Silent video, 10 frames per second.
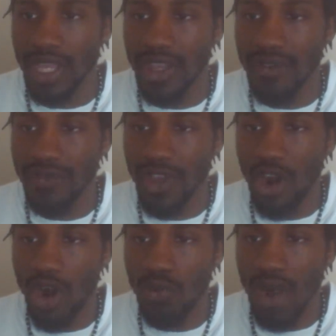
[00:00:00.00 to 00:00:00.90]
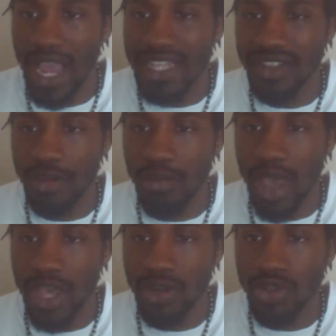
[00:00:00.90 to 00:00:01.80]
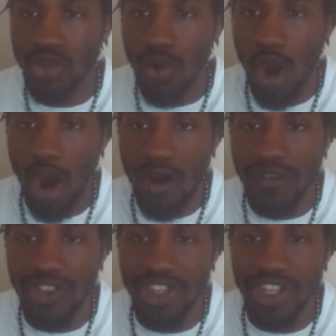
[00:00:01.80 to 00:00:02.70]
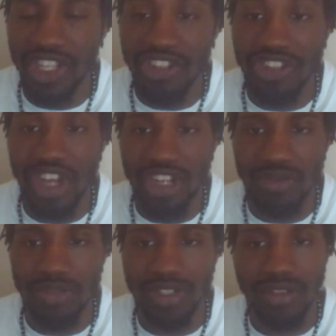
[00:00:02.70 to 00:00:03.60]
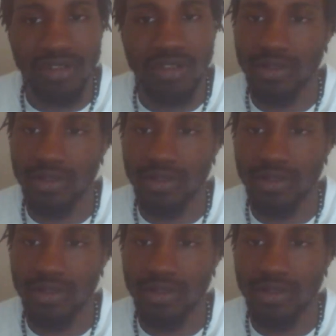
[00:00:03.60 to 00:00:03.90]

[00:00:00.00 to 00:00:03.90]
If there arise a matter too hard for thee in judgment,